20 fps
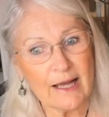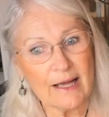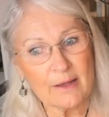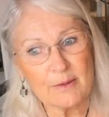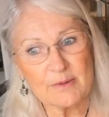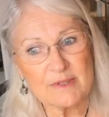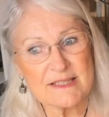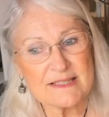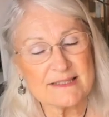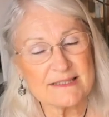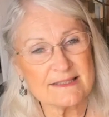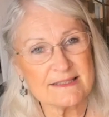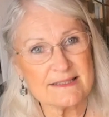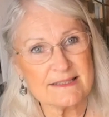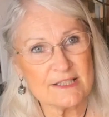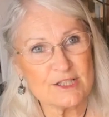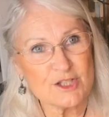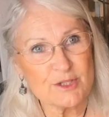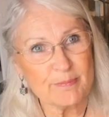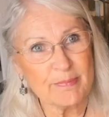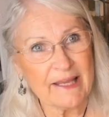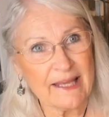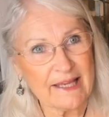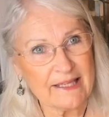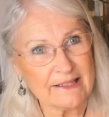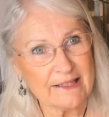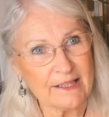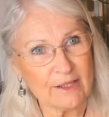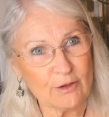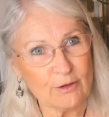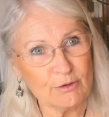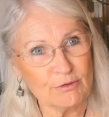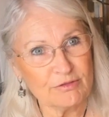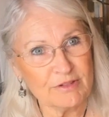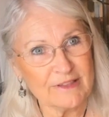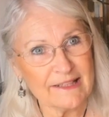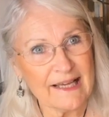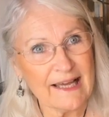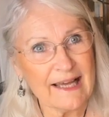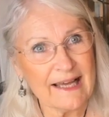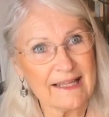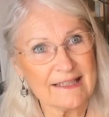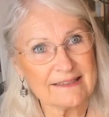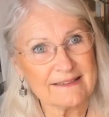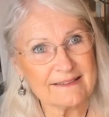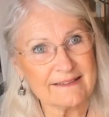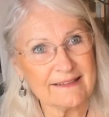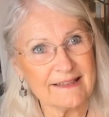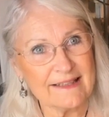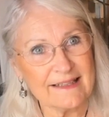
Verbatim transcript: I was in such a panic over that